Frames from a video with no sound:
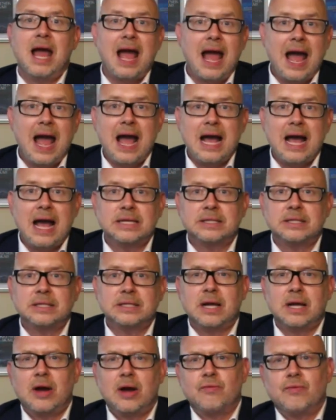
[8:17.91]

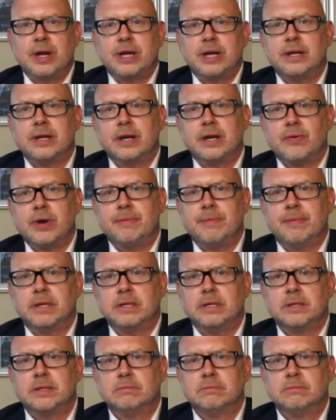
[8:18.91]
as a written agreement.